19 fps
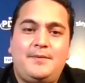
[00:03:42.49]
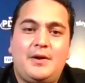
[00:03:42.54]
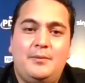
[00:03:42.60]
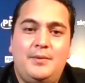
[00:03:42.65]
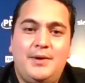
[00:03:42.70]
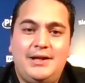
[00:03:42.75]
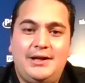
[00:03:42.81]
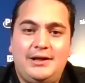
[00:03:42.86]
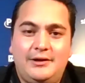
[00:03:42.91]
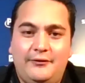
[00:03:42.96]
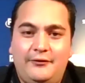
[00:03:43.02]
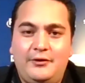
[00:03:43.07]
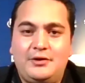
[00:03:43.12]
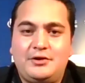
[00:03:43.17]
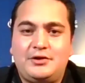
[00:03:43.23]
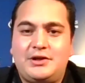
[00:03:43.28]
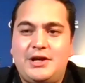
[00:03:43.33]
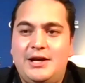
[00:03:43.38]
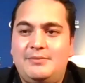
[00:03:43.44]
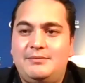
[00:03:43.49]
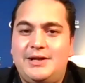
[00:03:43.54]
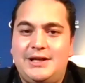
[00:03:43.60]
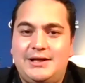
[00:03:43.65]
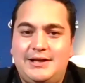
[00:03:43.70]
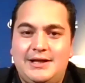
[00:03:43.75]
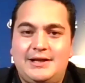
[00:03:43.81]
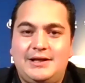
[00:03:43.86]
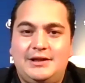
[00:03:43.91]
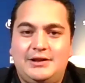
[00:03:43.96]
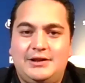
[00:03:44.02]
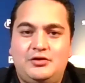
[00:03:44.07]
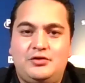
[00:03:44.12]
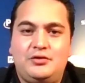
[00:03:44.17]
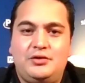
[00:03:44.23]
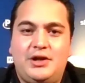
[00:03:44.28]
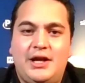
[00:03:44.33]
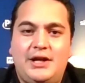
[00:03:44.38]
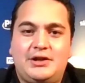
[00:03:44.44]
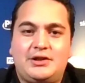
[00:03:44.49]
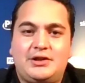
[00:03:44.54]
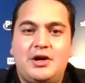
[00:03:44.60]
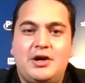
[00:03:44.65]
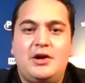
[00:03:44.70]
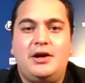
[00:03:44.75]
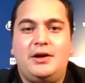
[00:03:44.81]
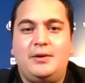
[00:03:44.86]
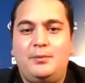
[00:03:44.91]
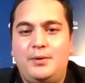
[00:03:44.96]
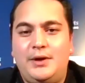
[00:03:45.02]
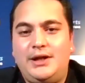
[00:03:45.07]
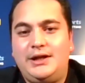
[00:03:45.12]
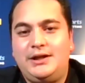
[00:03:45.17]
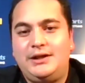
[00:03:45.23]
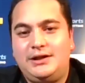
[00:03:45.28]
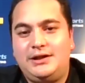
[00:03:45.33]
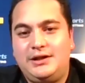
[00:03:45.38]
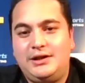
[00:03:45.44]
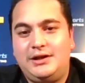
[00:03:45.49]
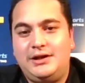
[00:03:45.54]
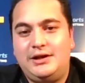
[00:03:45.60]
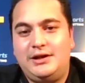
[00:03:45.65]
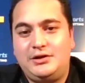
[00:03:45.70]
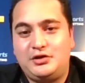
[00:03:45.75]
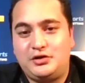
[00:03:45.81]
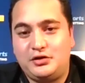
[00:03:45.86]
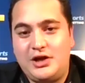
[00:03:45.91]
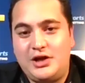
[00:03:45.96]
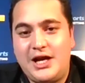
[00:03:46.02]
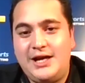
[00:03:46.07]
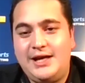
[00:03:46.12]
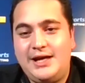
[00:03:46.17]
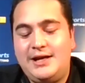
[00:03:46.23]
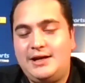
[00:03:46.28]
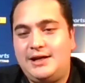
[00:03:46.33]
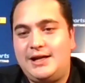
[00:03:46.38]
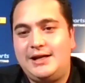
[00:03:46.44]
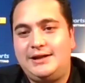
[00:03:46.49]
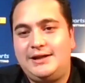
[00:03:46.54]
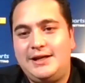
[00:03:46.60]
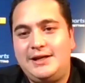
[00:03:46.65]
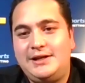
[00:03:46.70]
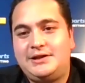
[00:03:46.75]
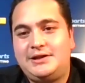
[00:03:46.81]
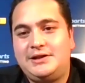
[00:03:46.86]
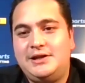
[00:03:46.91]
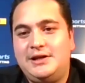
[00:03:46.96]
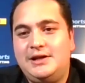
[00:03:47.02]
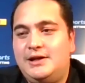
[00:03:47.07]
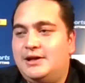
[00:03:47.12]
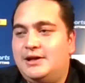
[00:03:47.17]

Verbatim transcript: winning the first game like two days ago and winning uh, today like this,